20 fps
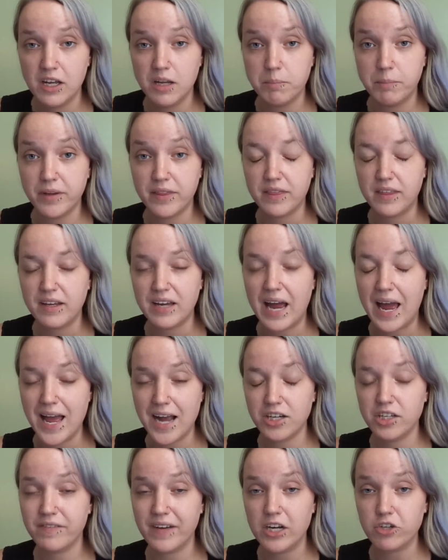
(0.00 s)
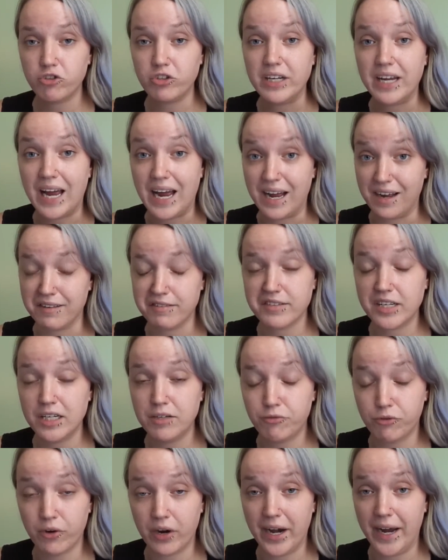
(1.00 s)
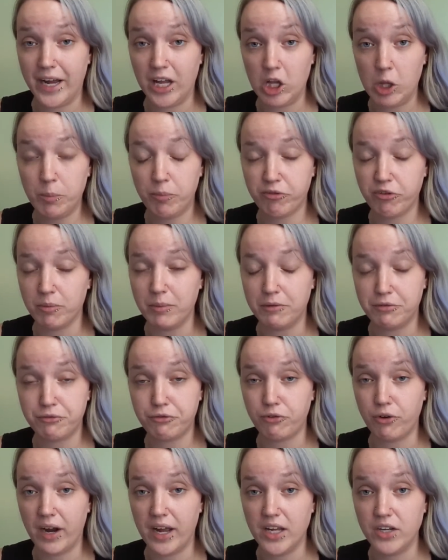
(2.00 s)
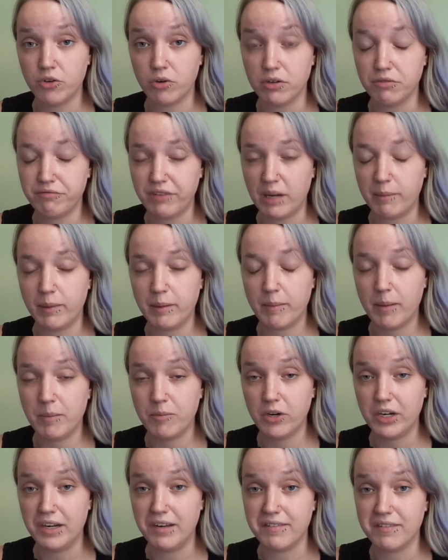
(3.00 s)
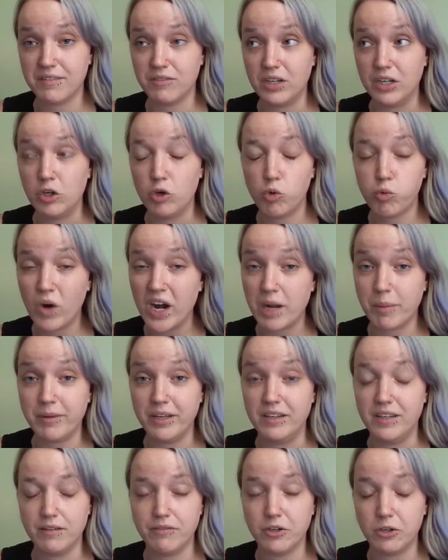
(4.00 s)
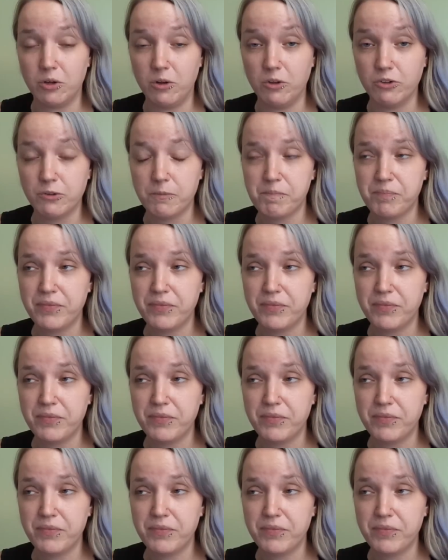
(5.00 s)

But the act of actually asking for help from a friend or a family member is incredibly difficult.